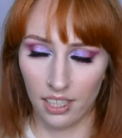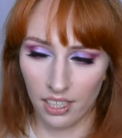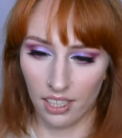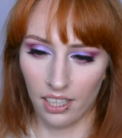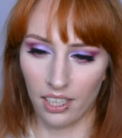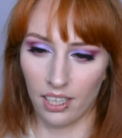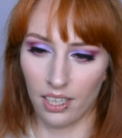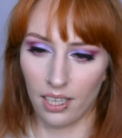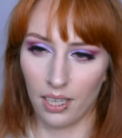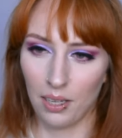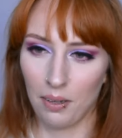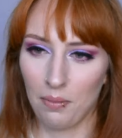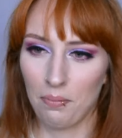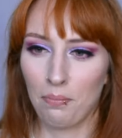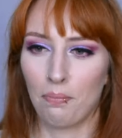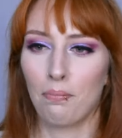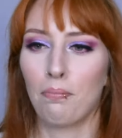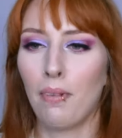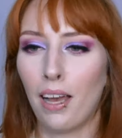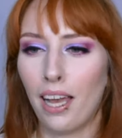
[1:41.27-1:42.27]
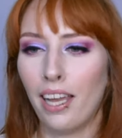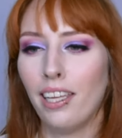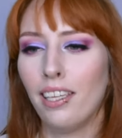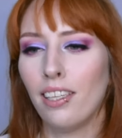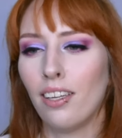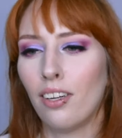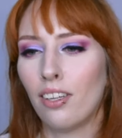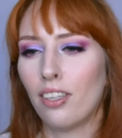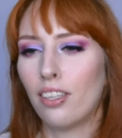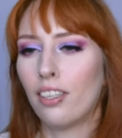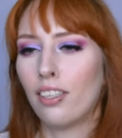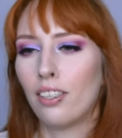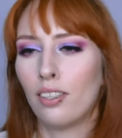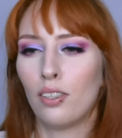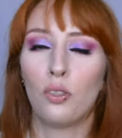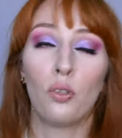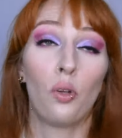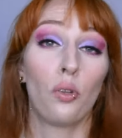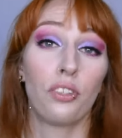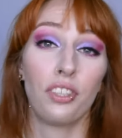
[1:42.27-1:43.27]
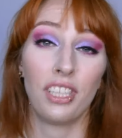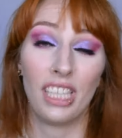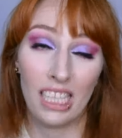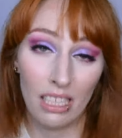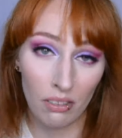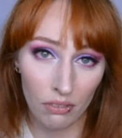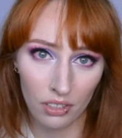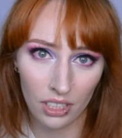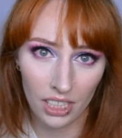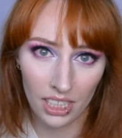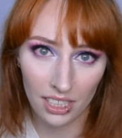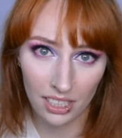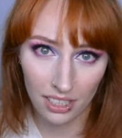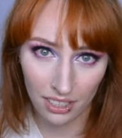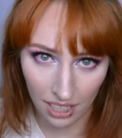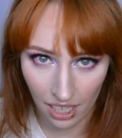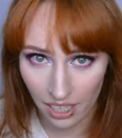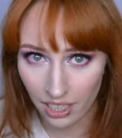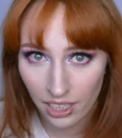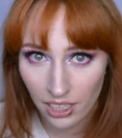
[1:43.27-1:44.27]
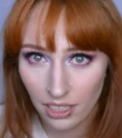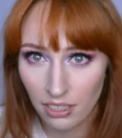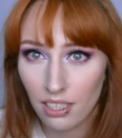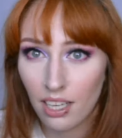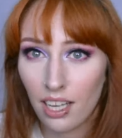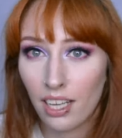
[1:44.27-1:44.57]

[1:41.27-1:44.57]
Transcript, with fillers: Um, mine are not even in size.